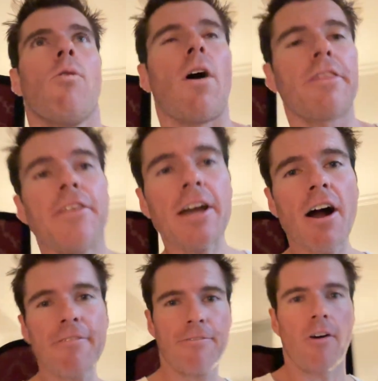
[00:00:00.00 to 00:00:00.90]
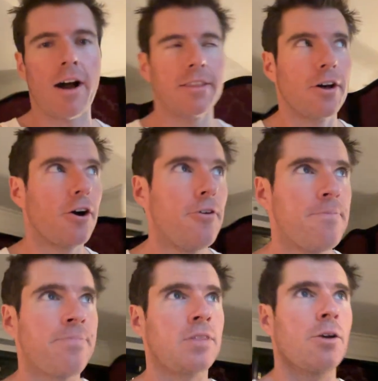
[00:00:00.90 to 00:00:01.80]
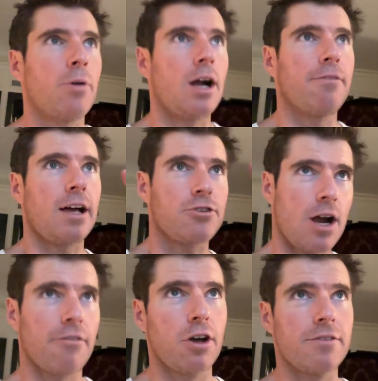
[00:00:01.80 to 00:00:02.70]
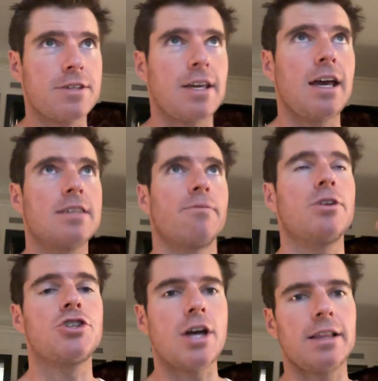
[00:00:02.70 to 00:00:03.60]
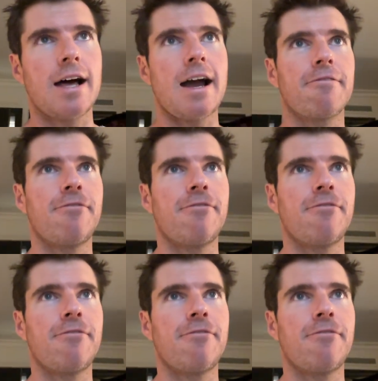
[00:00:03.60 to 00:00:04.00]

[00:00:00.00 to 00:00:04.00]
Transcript: One thing I find though, when I've like traveled overseas and with jet lag,